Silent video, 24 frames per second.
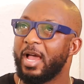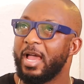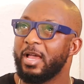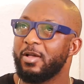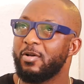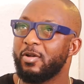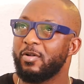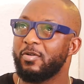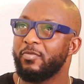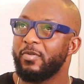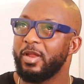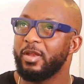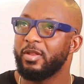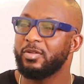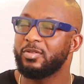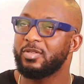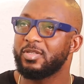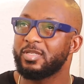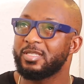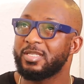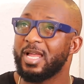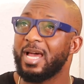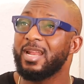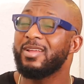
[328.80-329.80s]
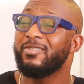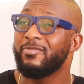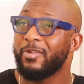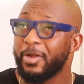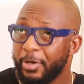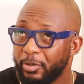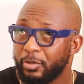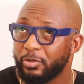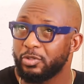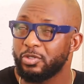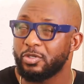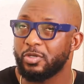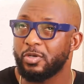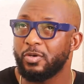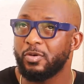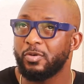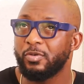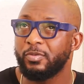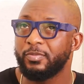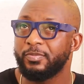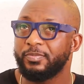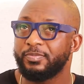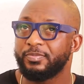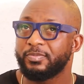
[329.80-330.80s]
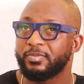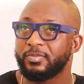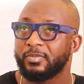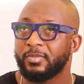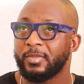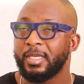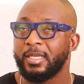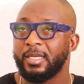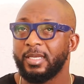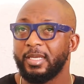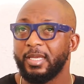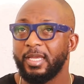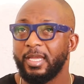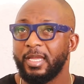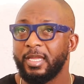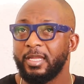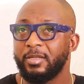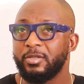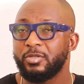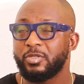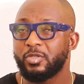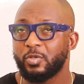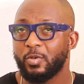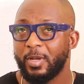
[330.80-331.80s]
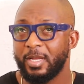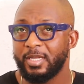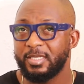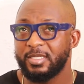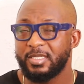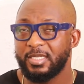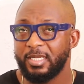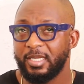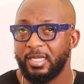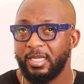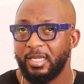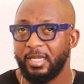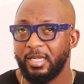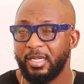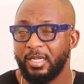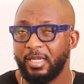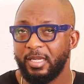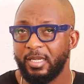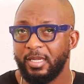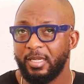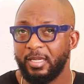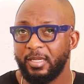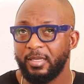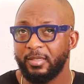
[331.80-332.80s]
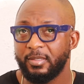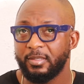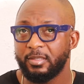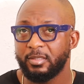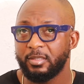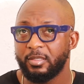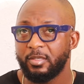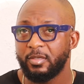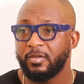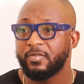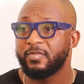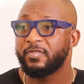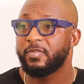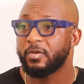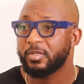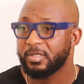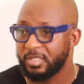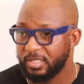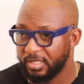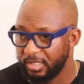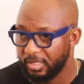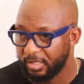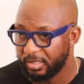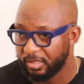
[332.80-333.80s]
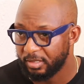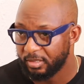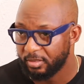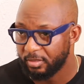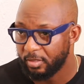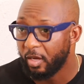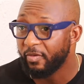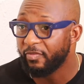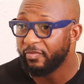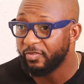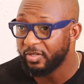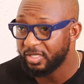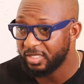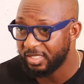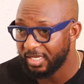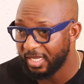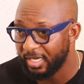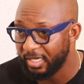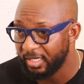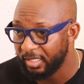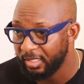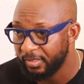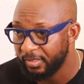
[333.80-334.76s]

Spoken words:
I got on radio to start a radio show in 2014, officially.